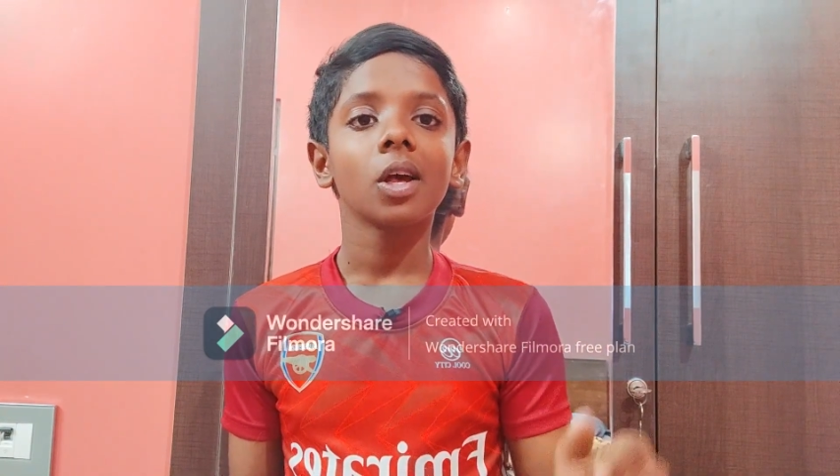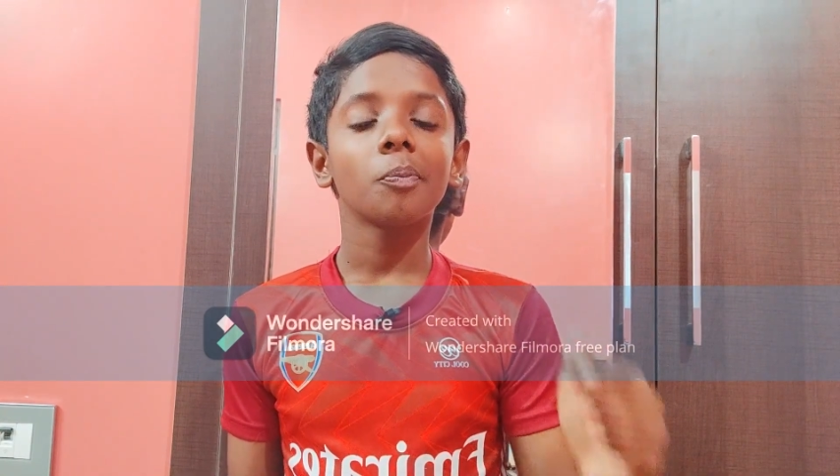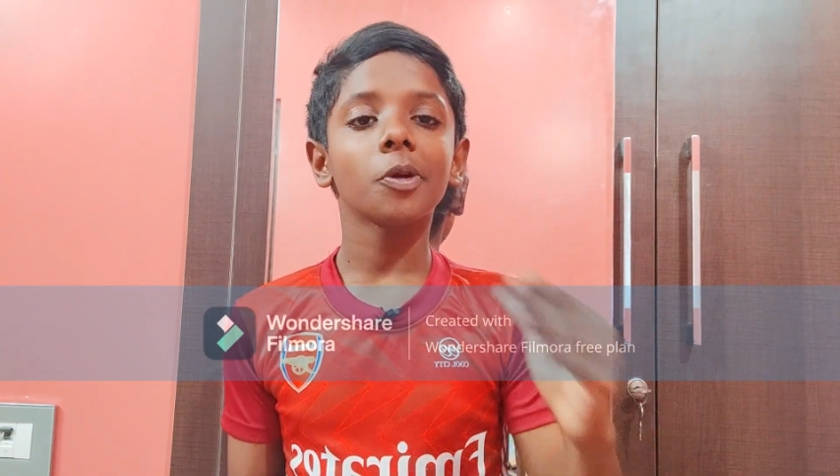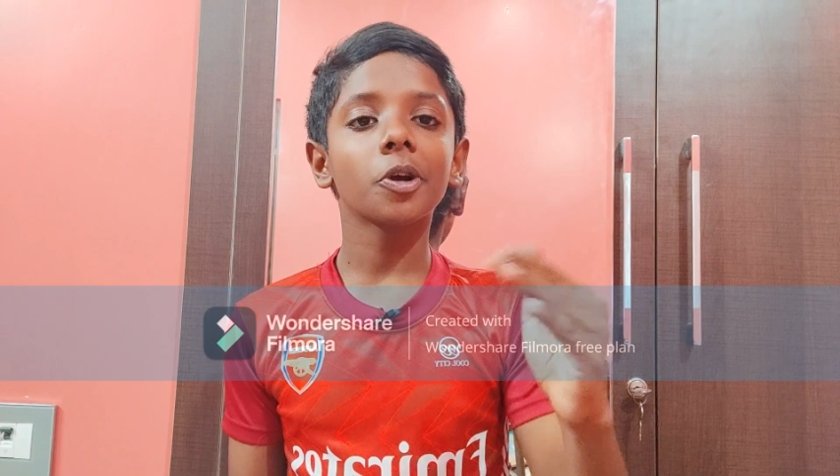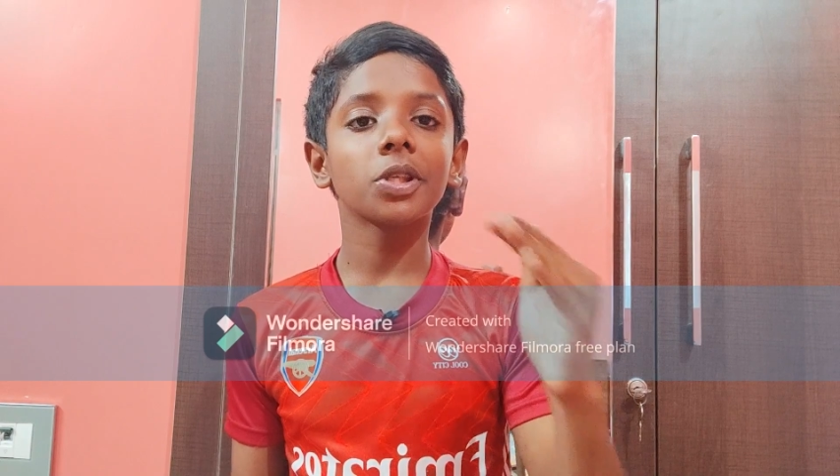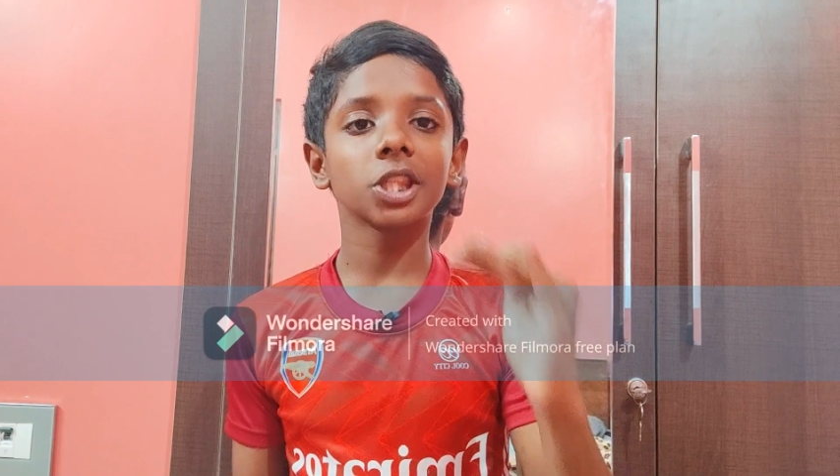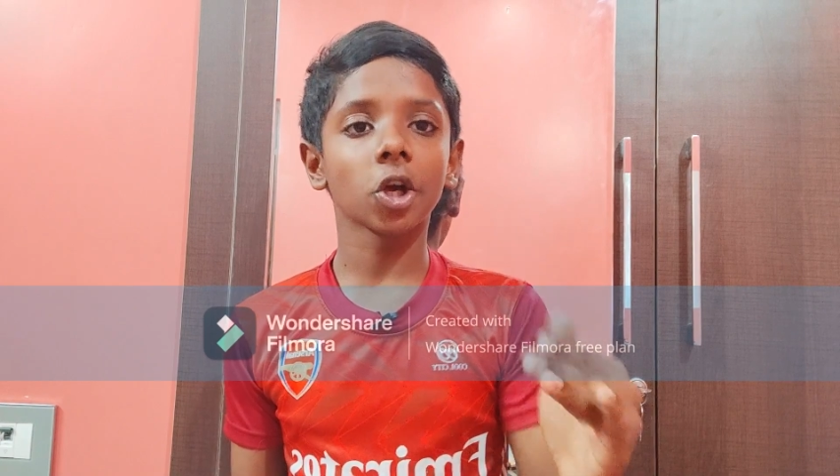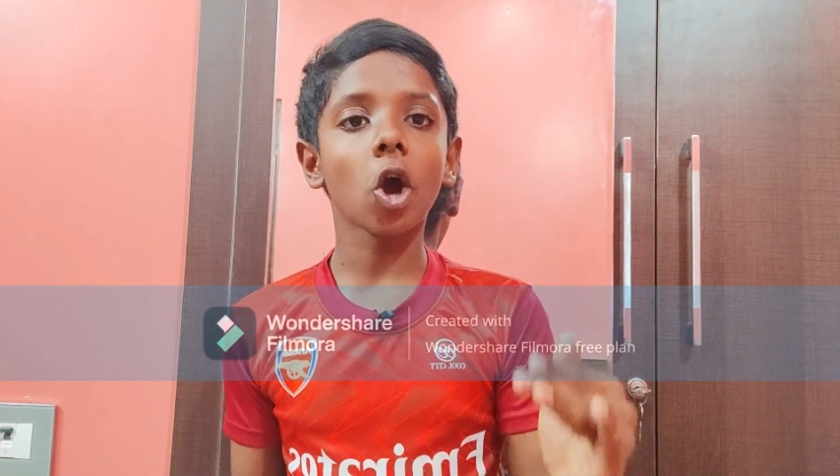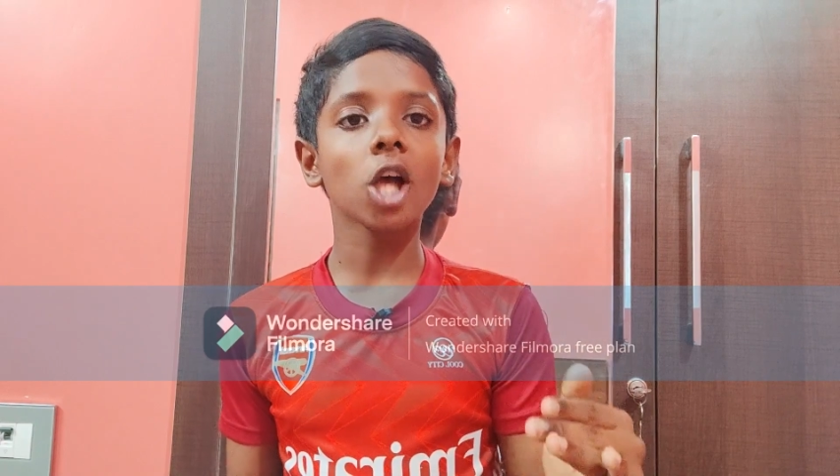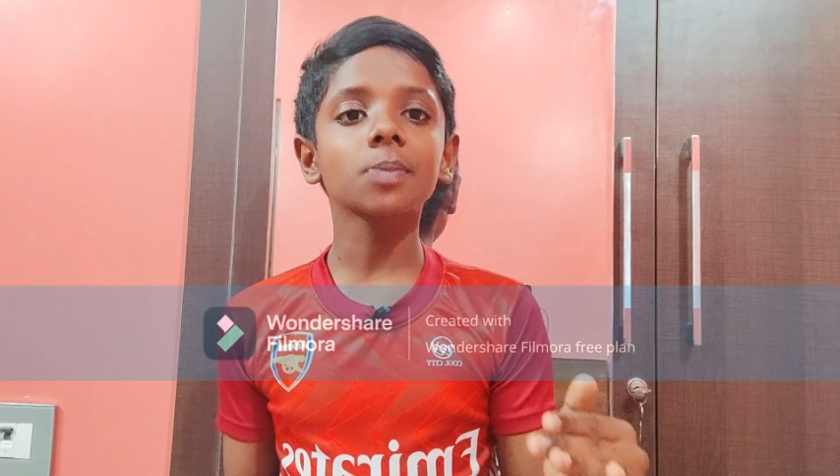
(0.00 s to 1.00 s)
because the
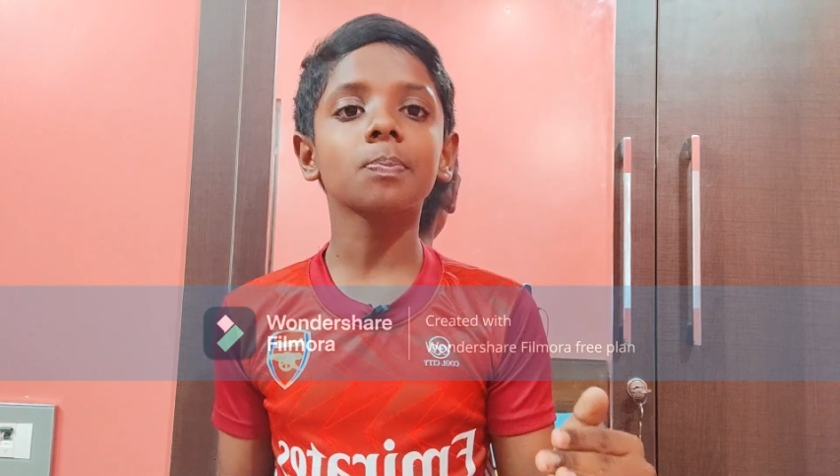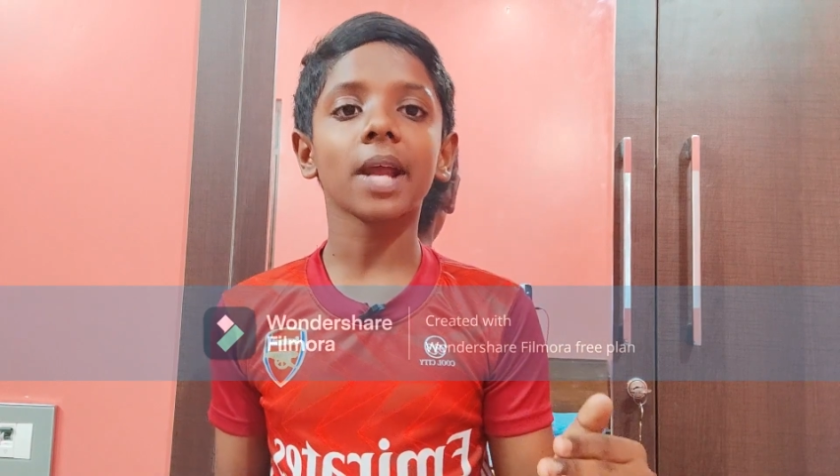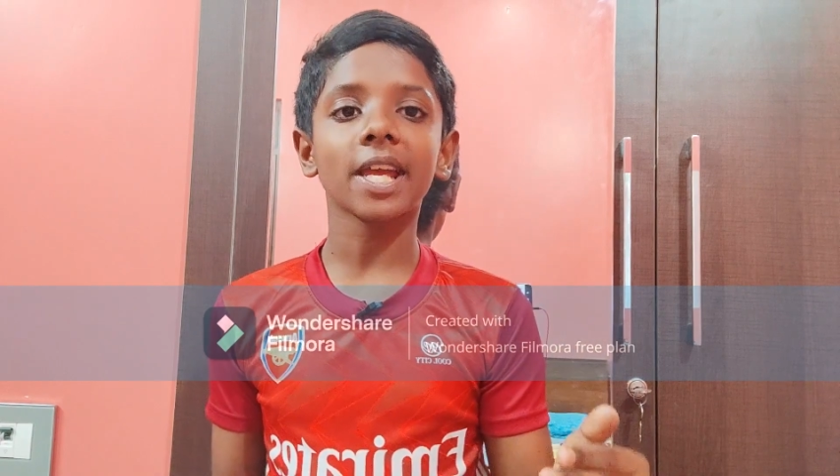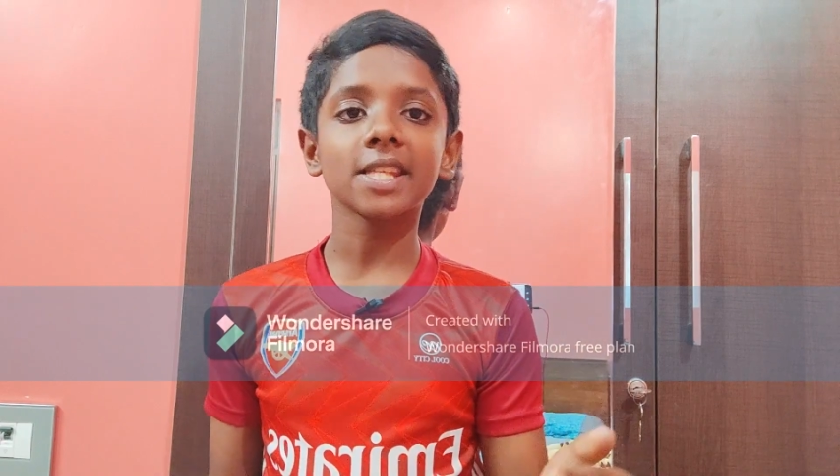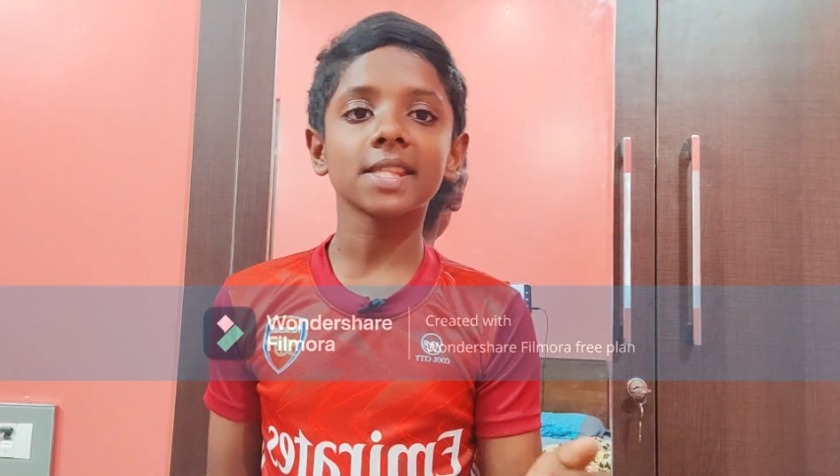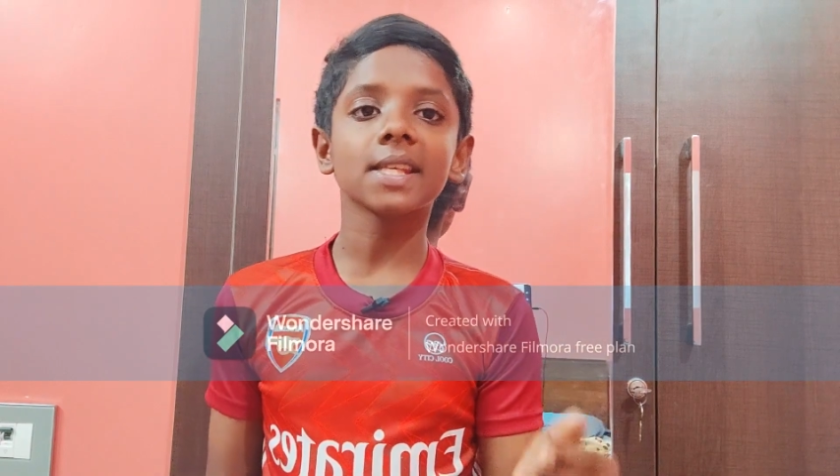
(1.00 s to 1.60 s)
cost price